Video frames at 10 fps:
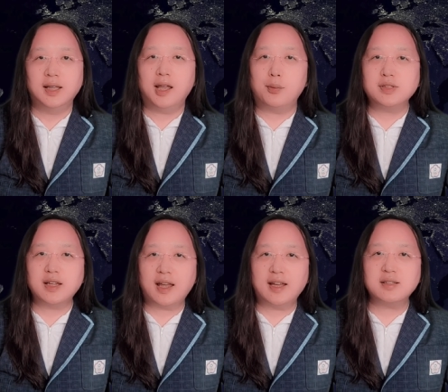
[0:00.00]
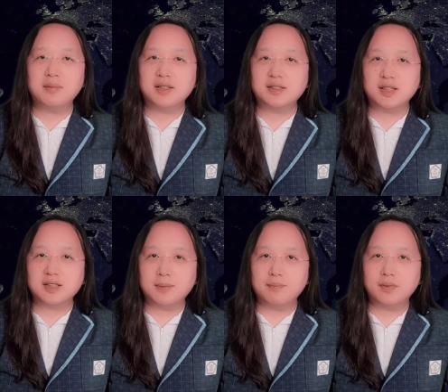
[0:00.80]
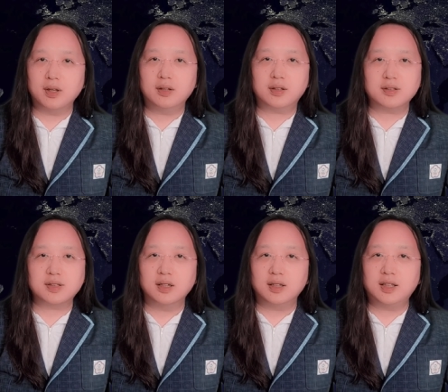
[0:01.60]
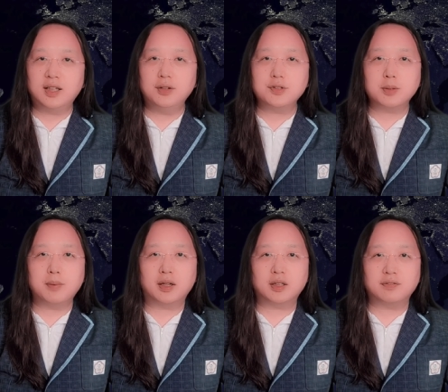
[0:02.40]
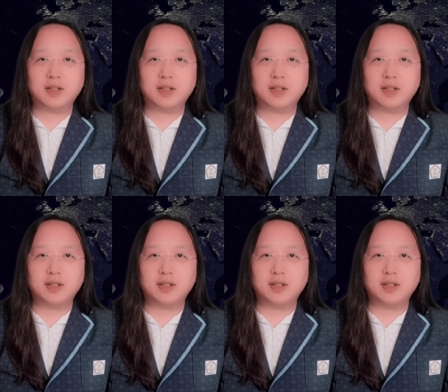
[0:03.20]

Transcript: And with the SMS system, there's huge amount of